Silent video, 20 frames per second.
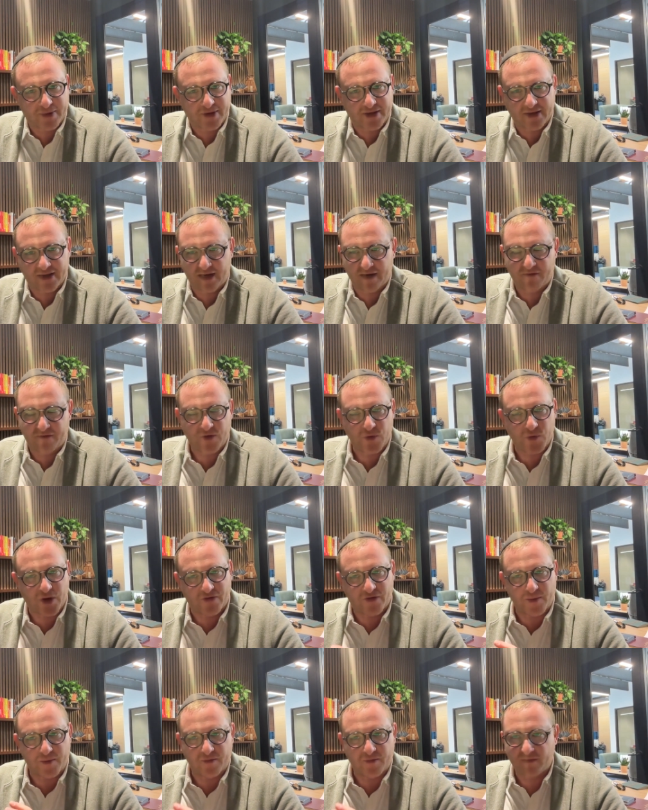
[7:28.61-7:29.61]
and did a few
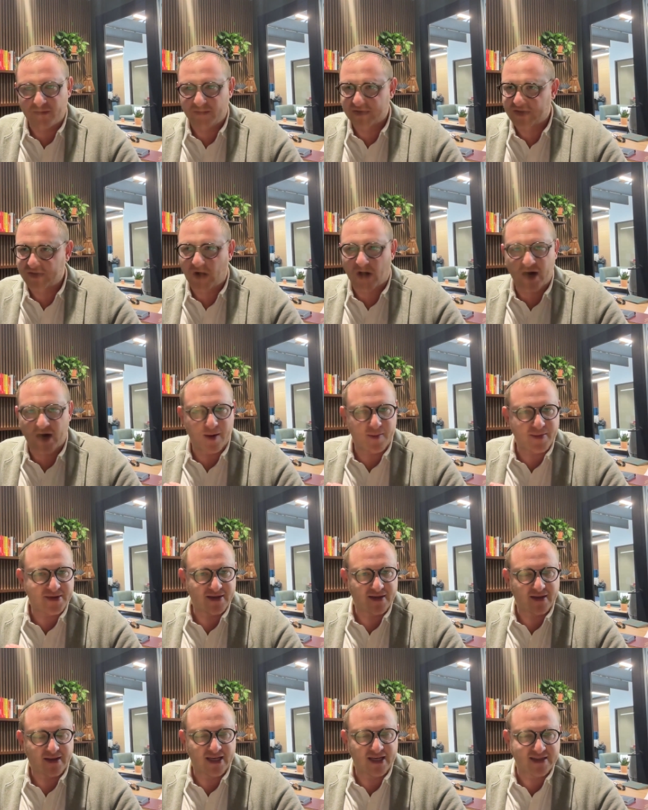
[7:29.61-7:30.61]
different startups
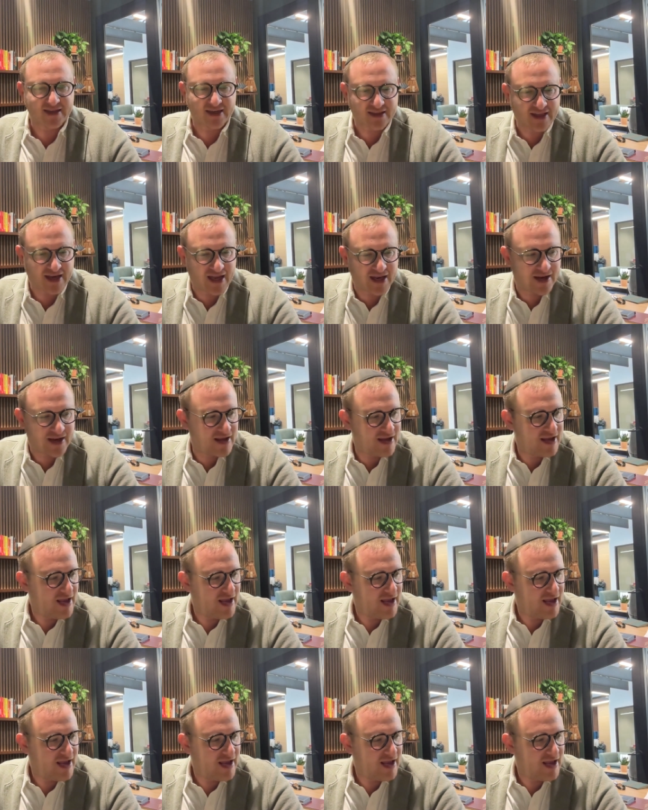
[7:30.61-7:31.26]
and things like that it